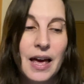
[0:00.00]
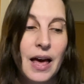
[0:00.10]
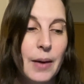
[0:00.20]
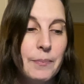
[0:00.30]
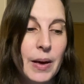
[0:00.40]

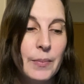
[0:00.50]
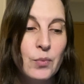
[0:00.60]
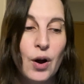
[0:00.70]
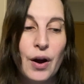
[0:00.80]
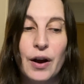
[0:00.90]
a
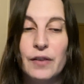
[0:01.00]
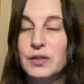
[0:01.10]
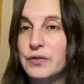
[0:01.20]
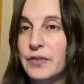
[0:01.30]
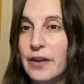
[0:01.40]
memoir of
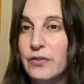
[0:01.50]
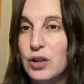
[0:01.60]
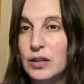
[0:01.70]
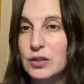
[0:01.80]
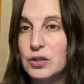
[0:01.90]
survival
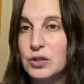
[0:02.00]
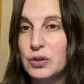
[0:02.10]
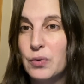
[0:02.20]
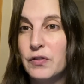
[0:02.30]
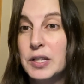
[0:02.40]
on
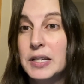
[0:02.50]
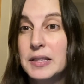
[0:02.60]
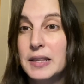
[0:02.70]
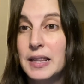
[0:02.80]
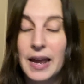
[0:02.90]

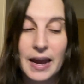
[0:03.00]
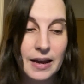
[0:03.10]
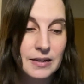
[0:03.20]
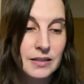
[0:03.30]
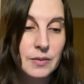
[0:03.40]
stolen
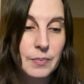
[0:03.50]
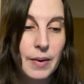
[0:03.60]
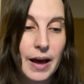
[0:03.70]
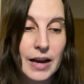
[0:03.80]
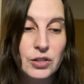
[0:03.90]
land
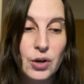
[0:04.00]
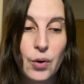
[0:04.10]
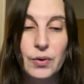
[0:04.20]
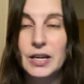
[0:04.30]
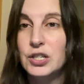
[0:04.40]
by
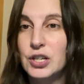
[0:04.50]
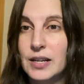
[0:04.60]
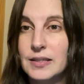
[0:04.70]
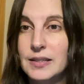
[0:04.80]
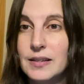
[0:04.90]
Toni
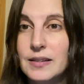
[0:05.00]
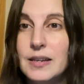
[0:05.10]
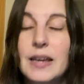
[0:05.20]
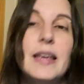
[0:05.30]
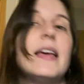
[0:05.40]
Jensen.
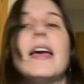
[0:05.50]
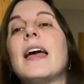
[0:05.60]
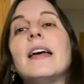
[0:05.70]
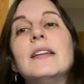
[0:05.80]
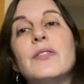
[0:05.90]

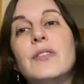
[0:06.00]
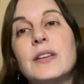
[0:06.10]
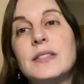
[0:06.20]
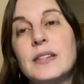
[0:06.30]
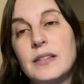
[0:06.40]
And
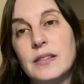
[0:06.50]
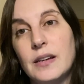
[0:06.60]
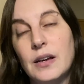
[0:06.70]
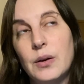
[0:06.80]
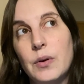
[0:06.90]
this is
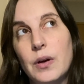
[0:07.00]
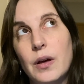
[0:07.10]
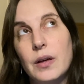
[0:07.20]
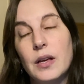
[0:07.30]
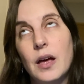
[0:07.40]
a
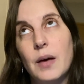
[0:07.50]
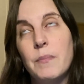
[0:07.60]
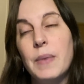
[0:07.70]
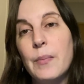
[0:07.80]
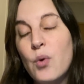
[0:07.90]

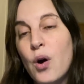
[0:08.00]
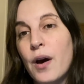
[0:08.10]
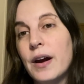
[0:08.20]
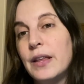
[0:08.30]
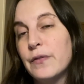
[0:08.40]

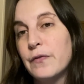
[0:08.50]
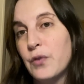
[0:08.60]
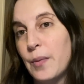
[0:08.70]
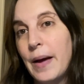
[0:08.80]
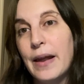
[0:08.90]
memoir in the
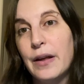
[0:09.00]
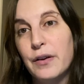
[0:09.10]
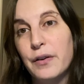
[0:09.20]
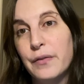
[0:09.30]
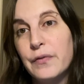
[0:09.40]
format
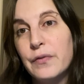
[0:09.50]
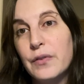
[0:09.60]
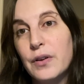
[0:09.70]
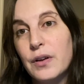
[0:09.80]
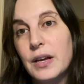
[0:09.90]
of
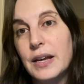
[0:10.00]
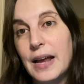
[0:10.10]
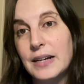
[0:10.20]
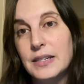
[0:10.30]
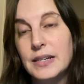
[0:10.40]

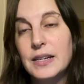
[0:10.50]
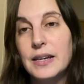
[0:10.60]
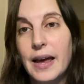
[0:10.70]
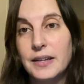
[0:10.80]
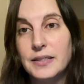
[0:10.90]
connected
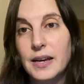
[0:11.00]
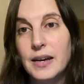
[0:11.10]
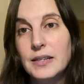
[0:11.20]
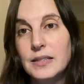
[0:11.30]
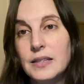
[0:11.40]

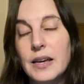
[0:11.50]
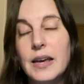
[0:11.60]
essays.